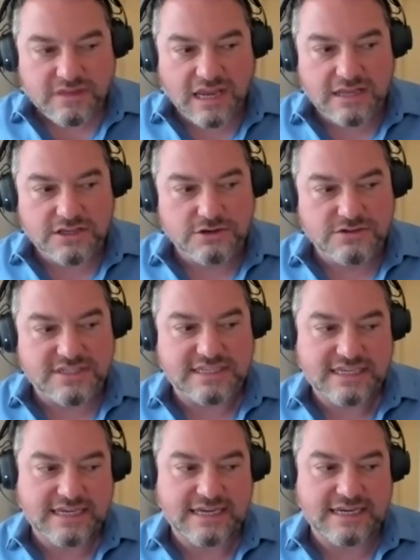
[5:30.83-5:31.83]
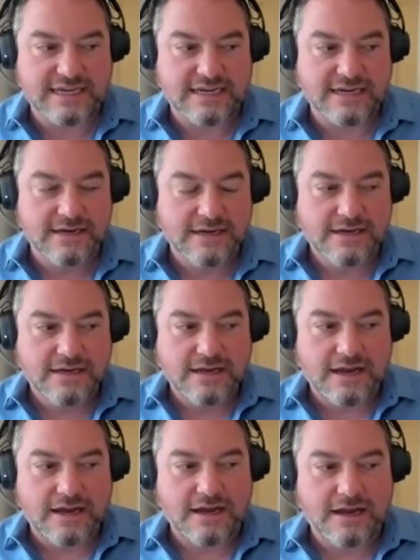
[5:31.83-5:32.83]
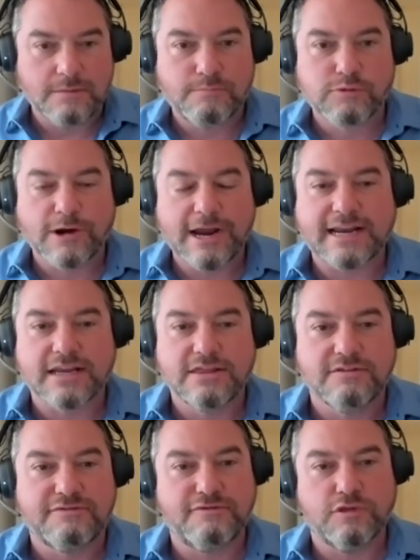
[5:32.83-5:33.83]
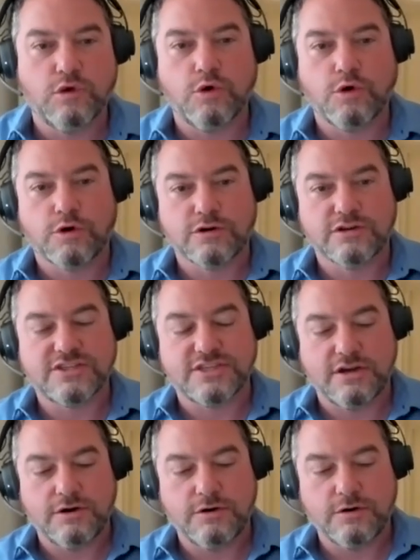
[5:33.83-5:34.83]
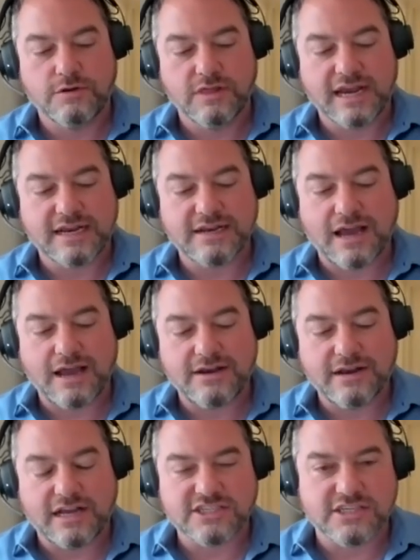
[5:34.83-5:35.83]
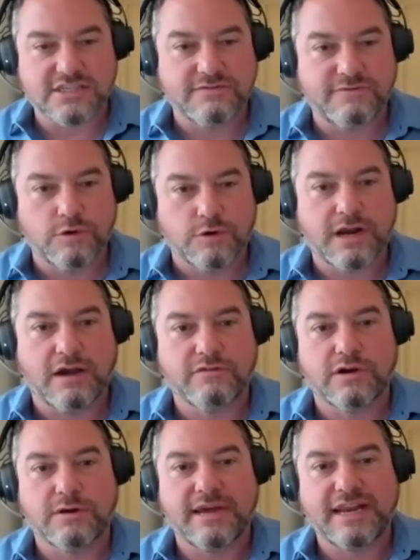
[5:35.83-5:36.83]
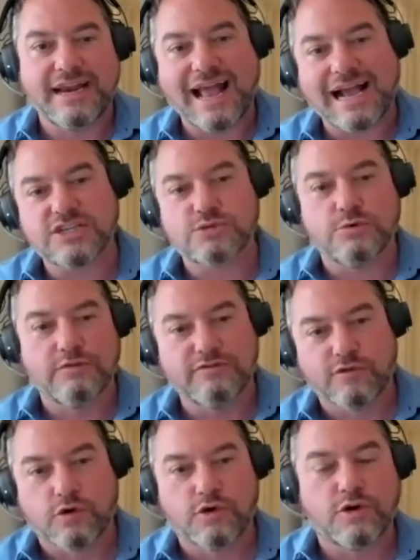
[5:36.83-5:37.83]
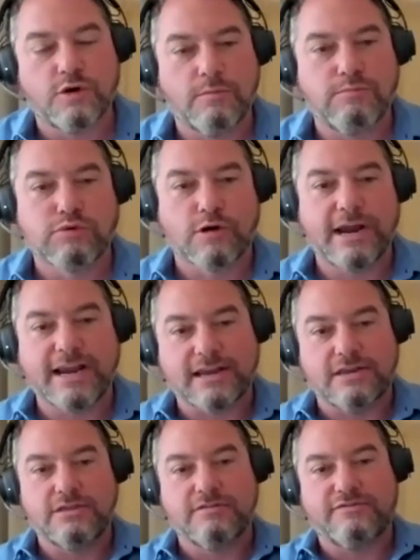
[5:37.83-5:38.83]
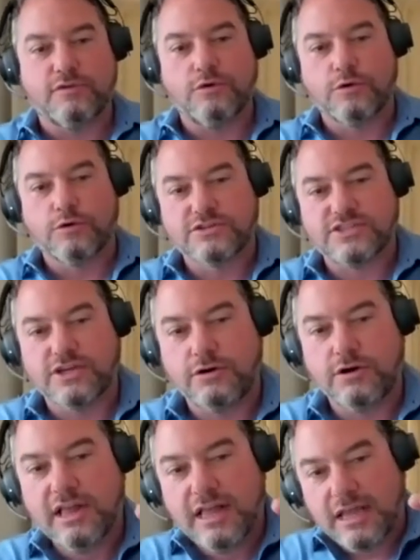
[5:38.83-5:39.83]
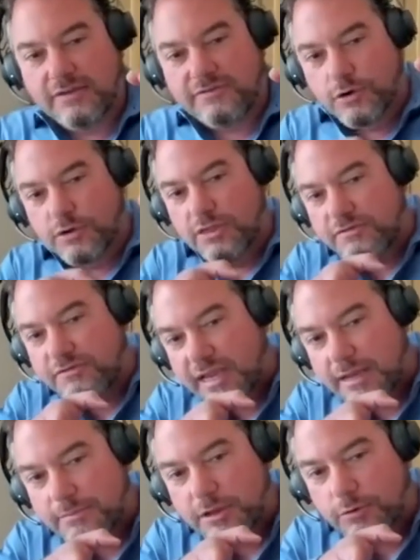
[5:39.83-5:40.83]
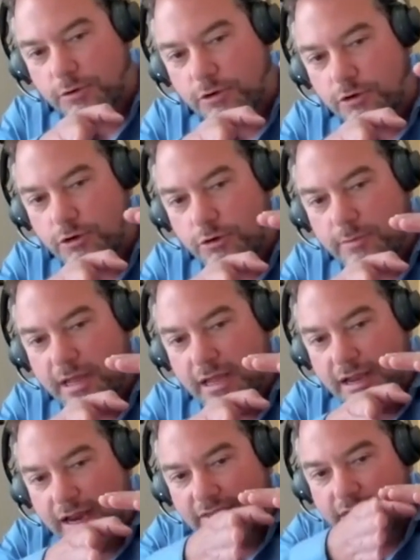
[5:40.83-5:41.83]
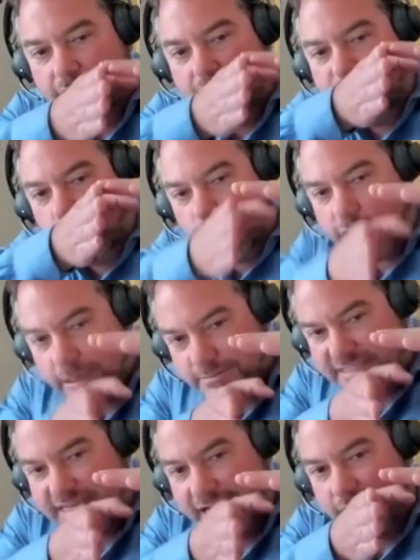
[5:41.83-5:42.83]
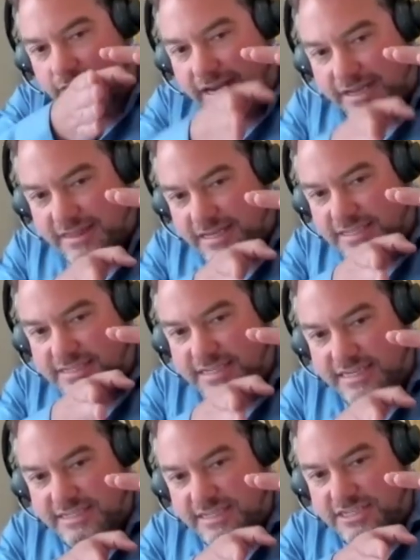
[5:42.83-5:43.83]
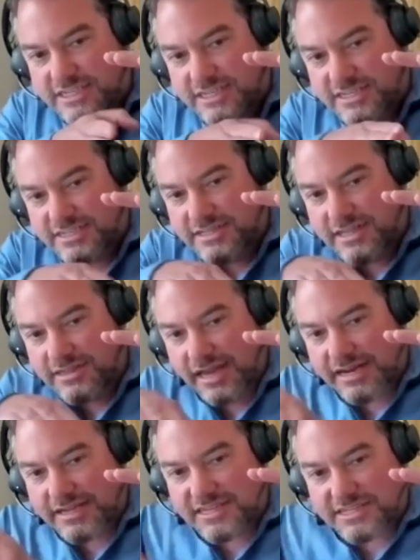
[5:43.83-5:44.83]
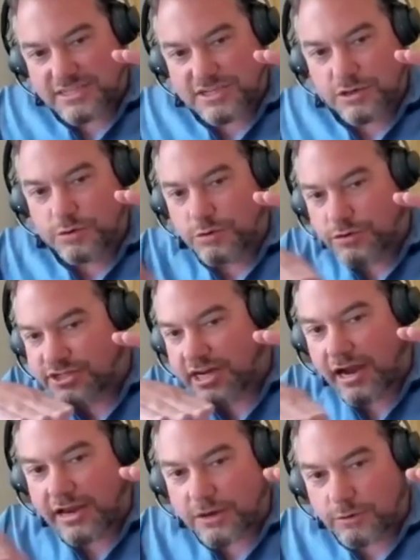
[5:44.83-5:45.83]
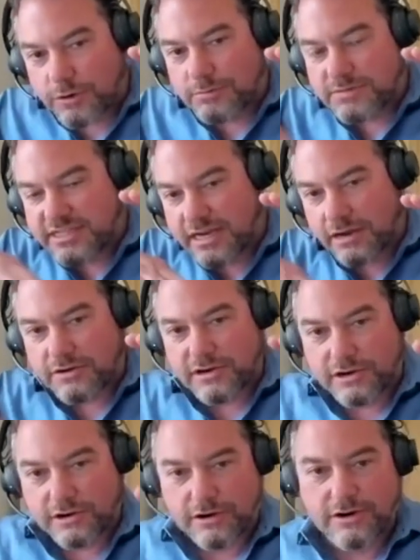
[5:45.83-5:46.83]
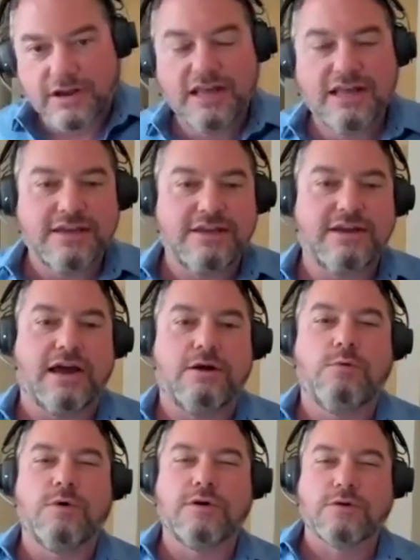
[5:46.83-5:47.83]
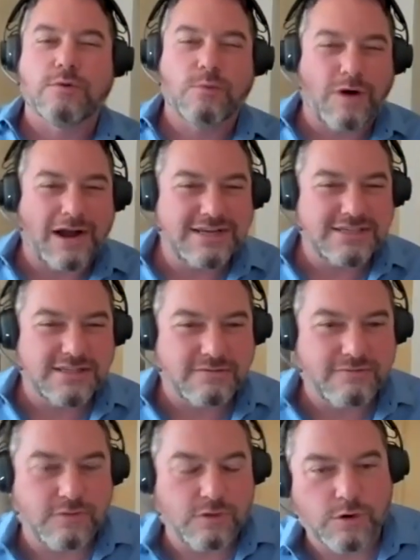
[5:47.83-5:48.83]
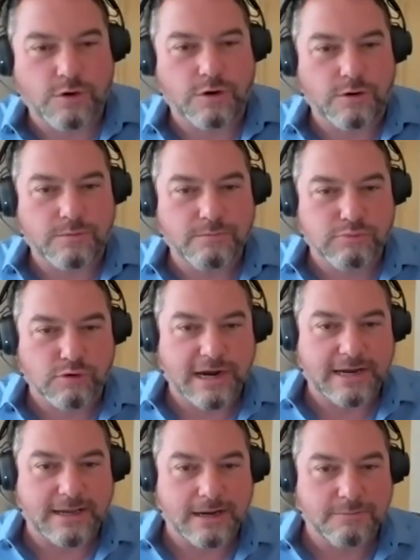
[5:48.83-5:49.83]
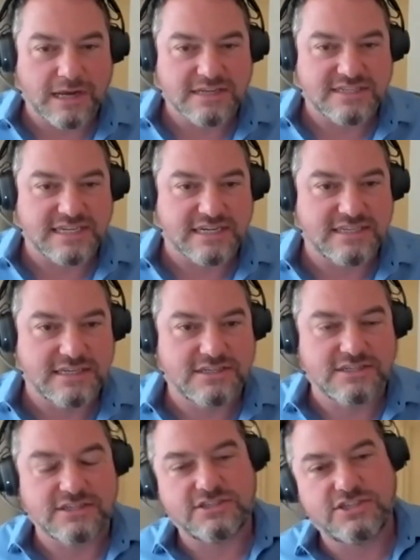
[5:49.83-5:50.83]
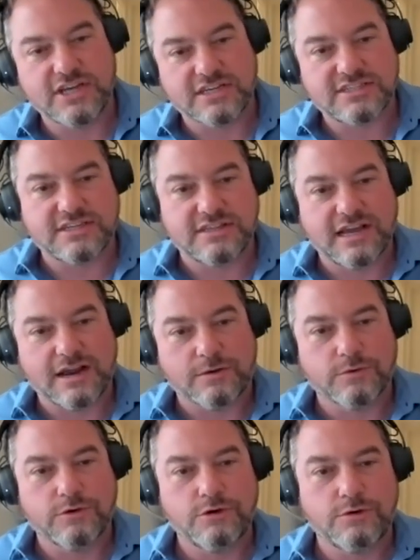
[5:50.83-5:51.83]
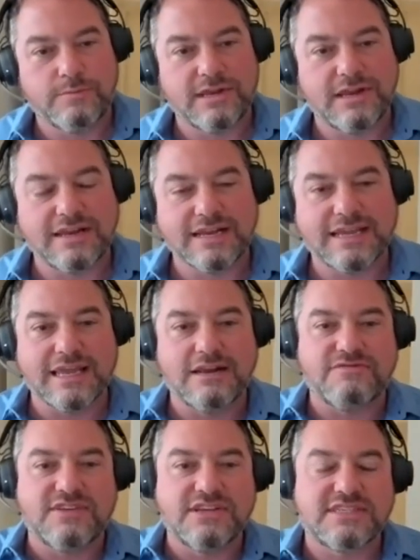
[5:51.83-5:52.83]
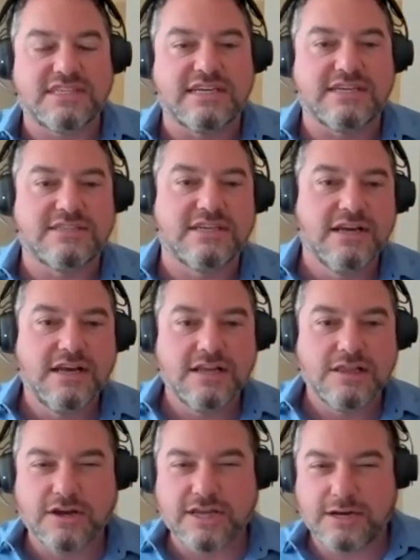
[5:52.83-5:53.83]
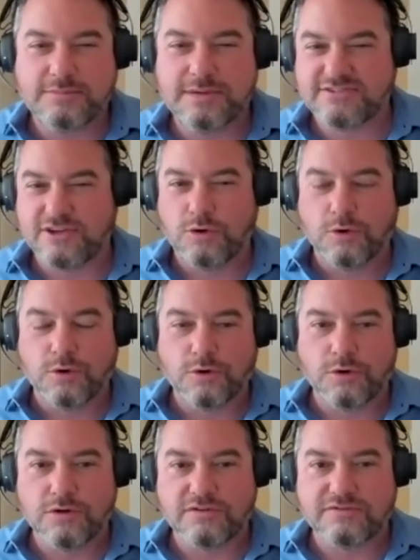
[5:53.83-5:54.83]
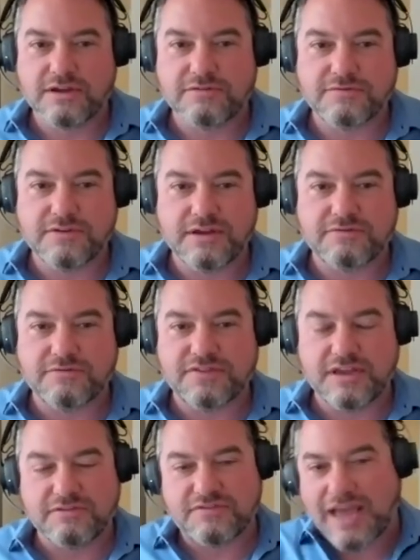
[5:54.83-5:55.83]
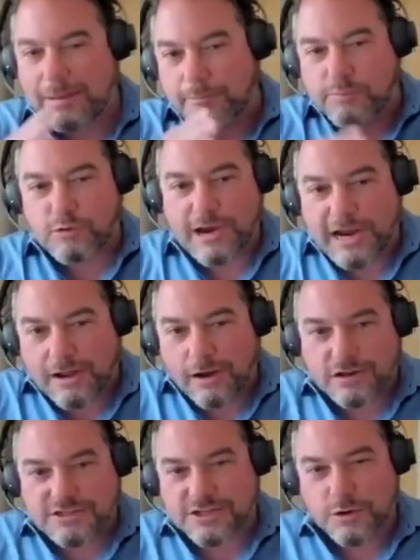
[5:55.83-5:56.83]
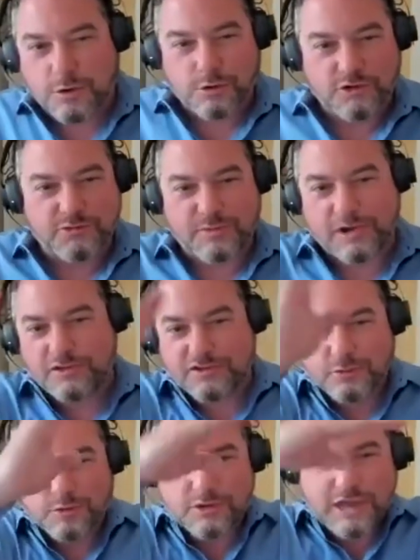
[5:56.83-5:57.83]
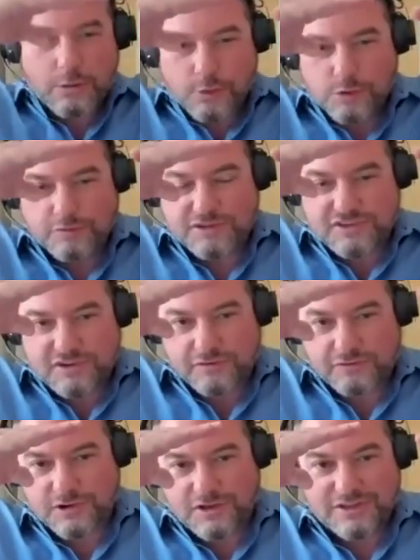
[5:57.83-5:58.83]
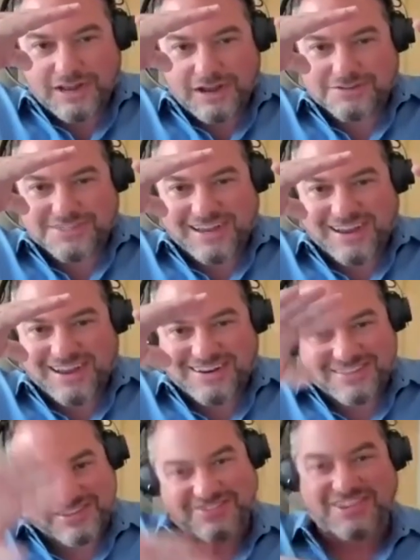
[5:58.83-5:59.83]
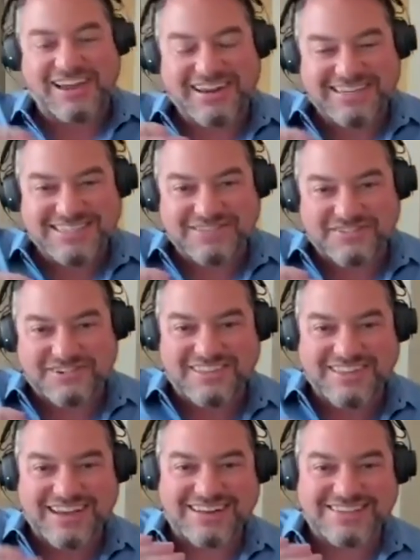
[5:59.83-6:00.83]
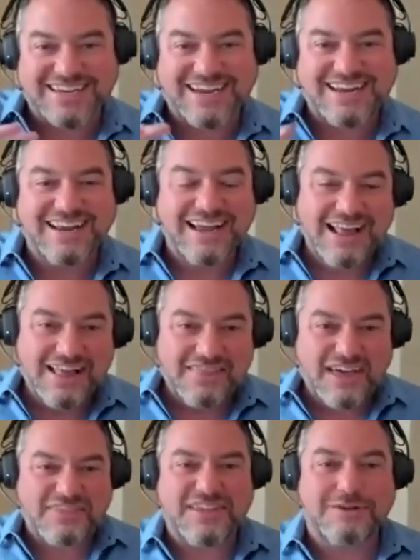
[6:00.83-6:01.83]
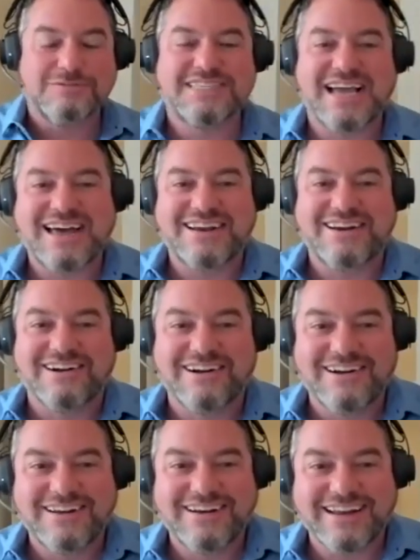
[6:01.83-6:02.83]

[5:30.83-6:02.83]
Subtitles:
and you see a break in the floor. So like not just the floor covering, but an actual vertical break in the floor. So if you're in the family room and then the floor comes down like this 6 inches, and then like this cool dining room's down here, you got to wonder, why is the floor breaking by 6 inches just in that room? And again, if these things, look at them as a whole. If that break also corresponds to where that roof is different on the outside and the siding is different on the outside, that thing was added on,